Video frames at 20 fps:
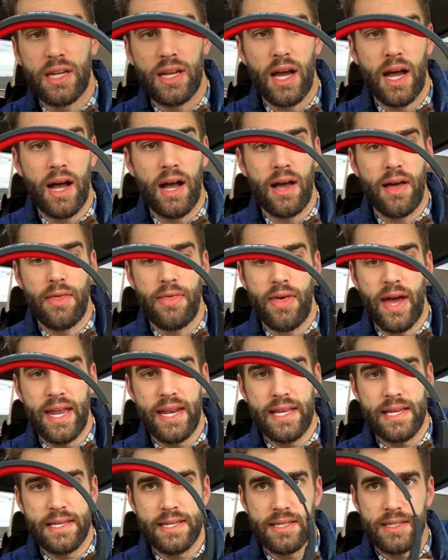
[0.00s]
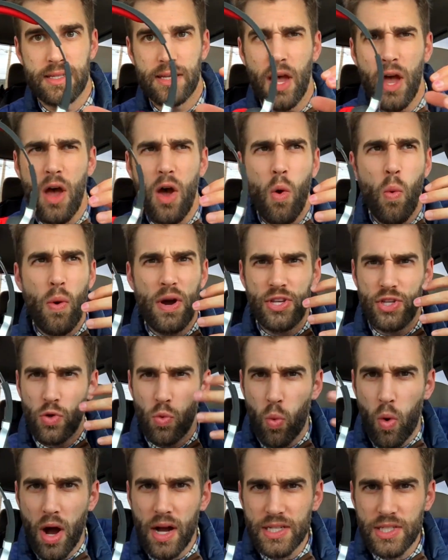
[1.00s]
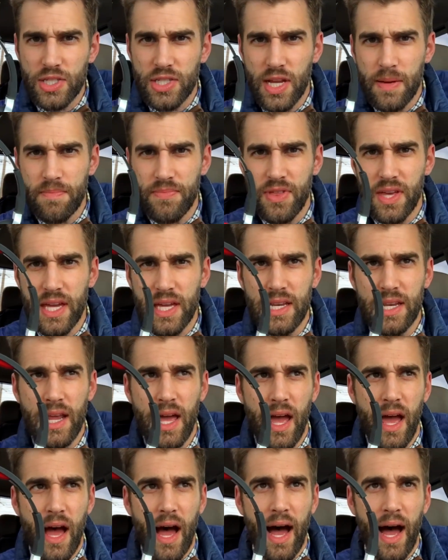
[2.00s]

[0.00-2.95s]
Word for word: Uh, that is, when you watch something,